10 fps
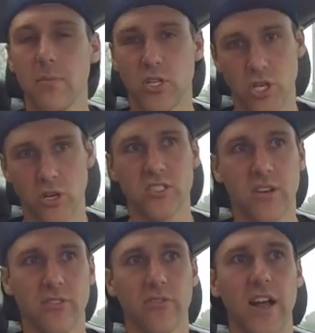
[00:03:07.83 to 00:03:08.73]
but show
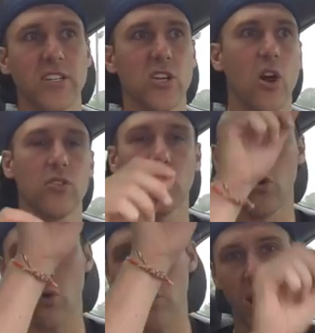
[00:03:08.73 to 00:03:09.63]
yourself the flashcards
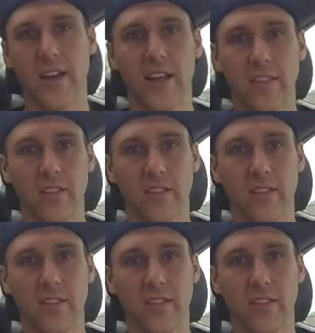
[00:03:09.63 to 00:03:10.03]
or write down